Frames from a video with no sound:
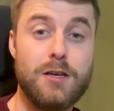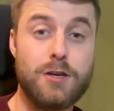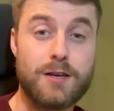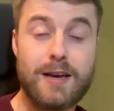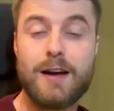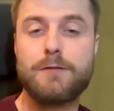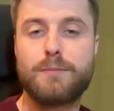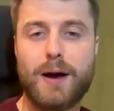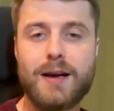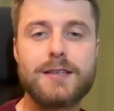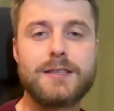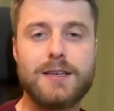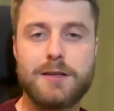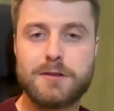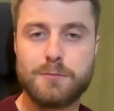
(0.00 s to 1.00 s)
you can have
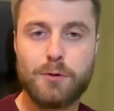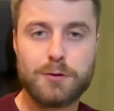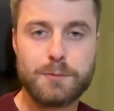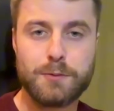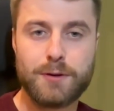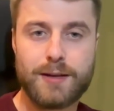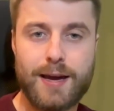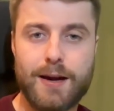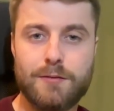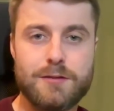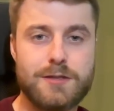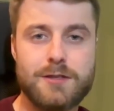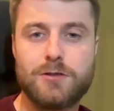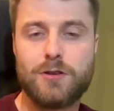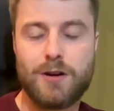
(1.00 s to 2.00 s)
passkeys in multiple
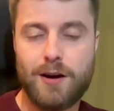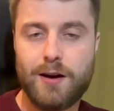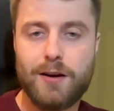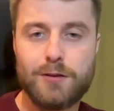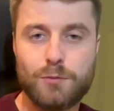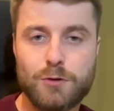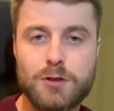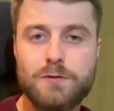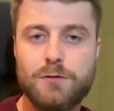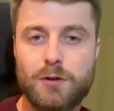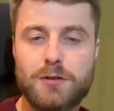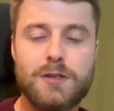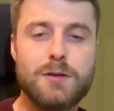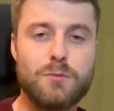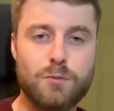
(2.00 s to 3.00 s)
accounts. It's not hard. Once you've
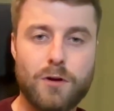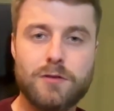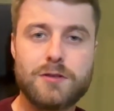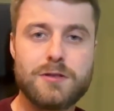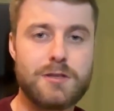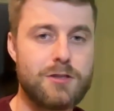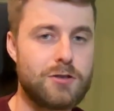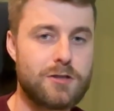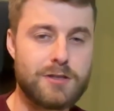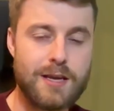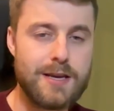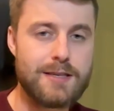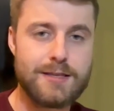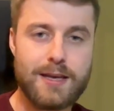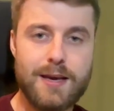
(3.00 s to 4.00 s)
logged in once, it just
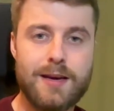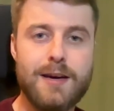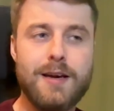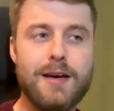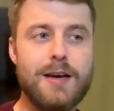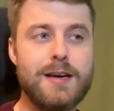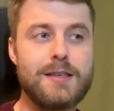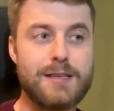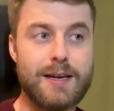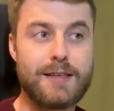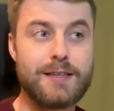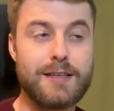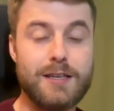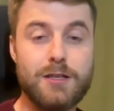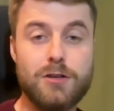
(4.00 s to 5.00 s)
stays there.
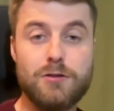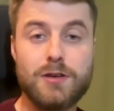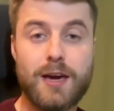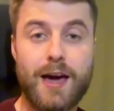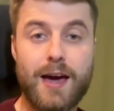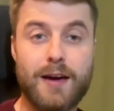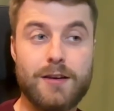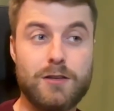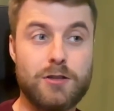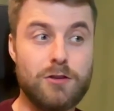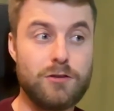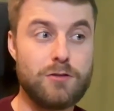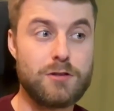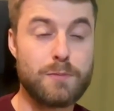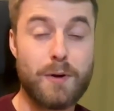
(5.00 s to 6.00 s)
Secondly, you can
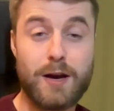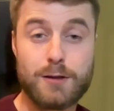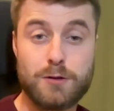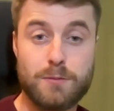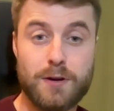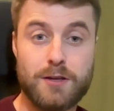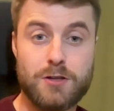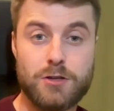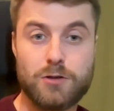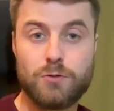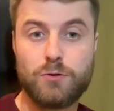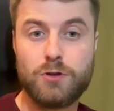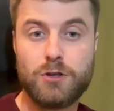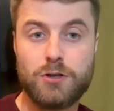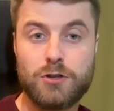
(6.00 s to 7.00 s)
use a password manager
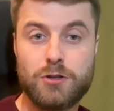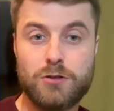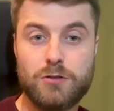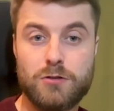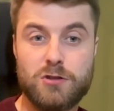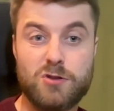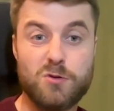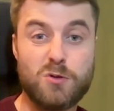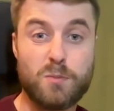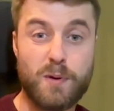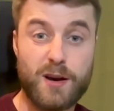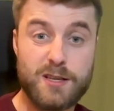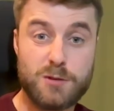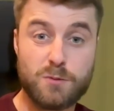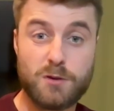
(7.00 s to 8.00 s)
or you could use Google
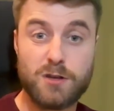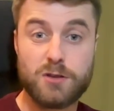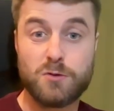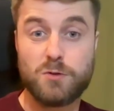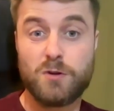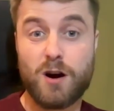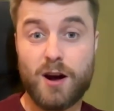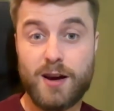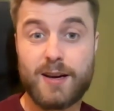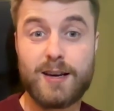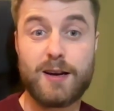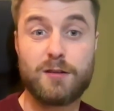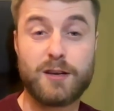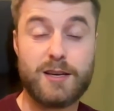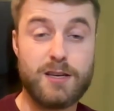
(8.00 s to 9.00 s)
Password or
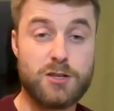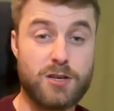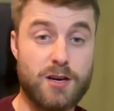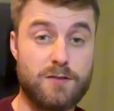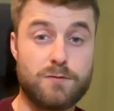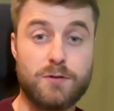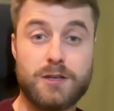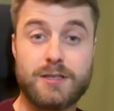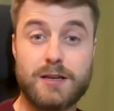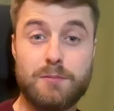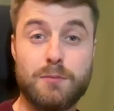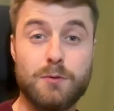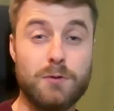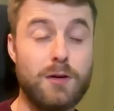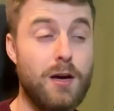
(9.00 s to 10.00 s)
iCloud Keychain, for
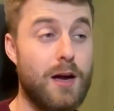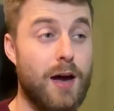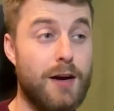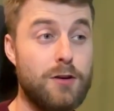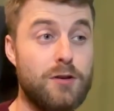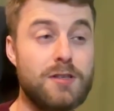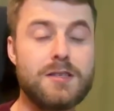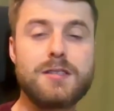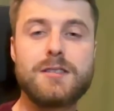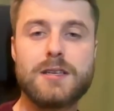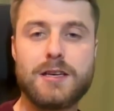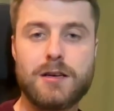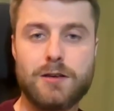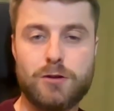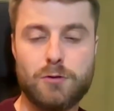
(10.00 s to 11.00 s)
example, and you can
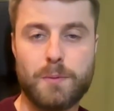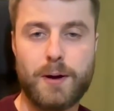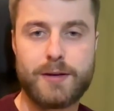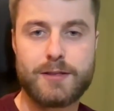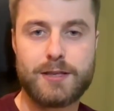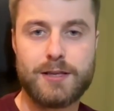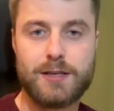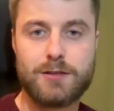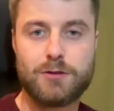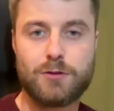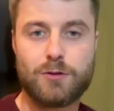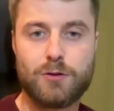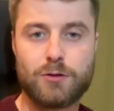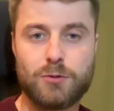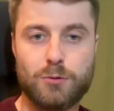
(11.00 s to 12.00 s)
sync your passkeys
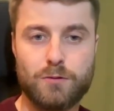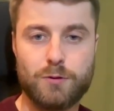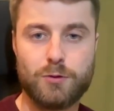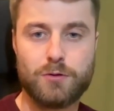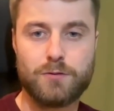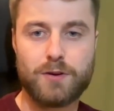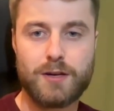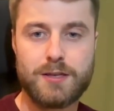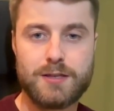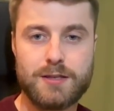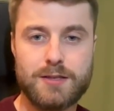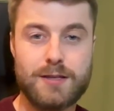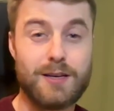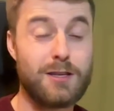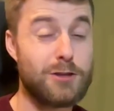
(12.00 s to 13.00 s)
across all of your
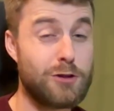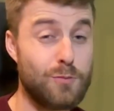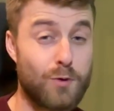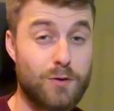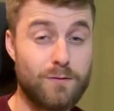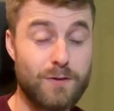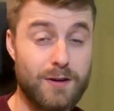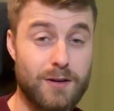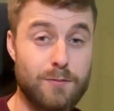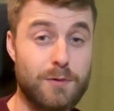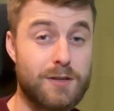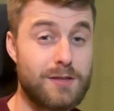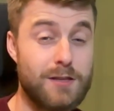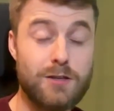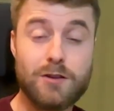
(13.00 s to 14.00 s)
devices. And it's super convenient
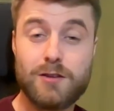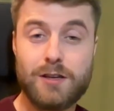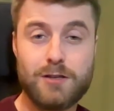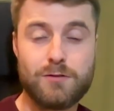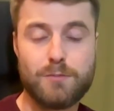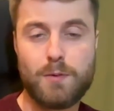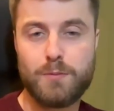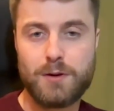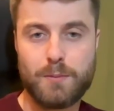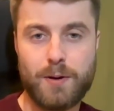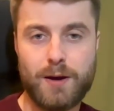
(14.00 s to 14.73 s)
because then you don't need to remember your